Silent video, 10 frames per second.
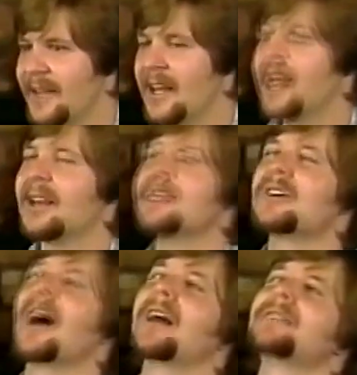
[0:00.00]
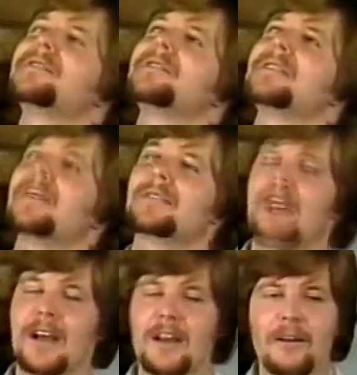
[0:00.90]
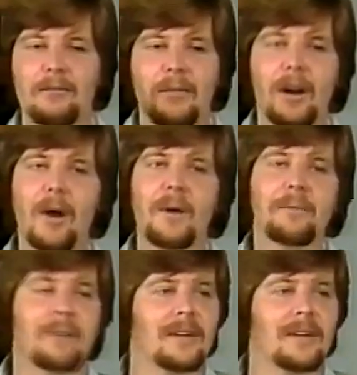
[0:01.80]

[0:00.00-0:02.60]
That little child is just there. It's got a little glowing,